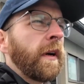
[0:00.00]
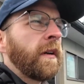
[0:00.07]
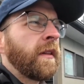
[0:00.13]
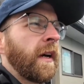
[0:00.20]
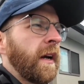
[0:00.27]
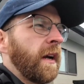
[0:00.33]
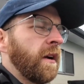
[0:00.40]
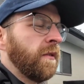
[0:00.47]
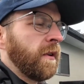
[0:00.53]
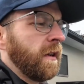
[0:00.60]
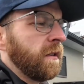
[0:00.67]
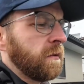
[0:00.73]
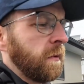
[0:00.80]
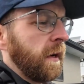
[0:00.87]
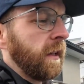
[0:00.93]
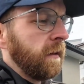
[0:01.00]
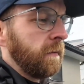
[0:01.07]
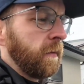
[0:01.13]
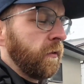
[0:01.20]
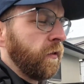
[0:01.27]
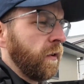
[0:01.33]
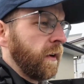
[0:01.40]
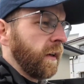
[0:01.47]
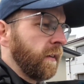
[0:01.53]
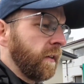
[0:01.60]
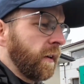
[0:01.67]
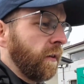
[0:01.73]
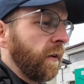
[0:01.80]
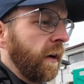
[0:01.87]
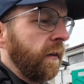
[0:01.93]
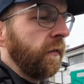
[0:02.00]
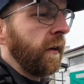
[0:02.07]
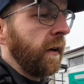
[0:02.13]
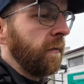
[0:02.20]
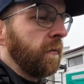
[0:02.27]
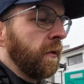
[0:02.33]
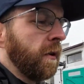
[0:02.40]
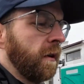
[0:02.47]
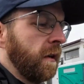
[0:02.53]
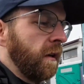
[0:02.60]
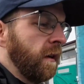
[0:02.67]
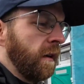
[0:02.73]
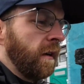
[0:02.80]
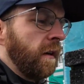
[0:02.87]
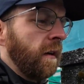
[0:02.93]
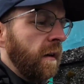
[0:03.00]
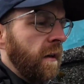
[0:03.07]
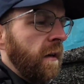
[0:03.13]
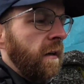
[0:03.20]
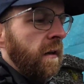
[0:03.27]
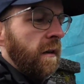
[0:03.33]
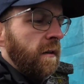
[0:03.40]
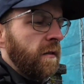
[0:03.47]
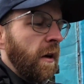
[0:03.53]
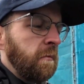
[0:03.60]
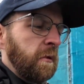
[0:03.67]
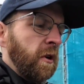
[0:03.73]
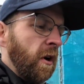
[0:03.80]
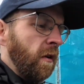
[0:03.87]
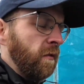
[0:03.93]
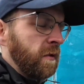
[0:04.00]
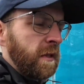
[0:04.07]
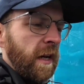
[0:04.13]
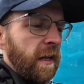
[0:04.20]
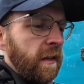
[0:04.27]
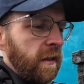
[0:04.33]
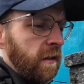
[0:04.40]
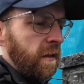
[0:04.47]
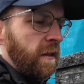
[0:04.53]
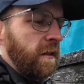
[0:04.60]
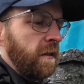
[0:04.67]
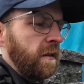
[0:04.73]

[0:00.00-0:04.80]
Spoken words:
around that area as well before you get to the graveyard. But topped it off was that little